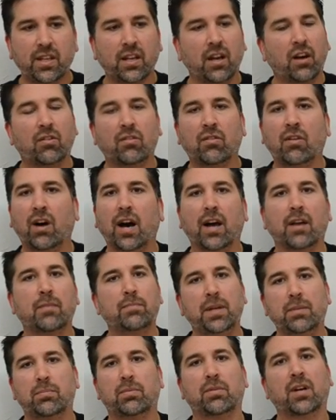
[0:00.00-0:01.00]
A lot
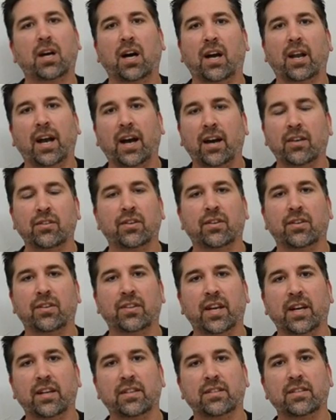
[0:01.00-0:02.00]
of people got out
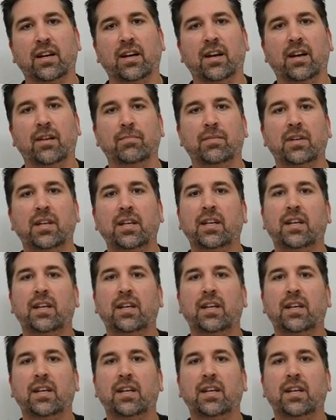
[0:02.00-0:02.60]
during that time,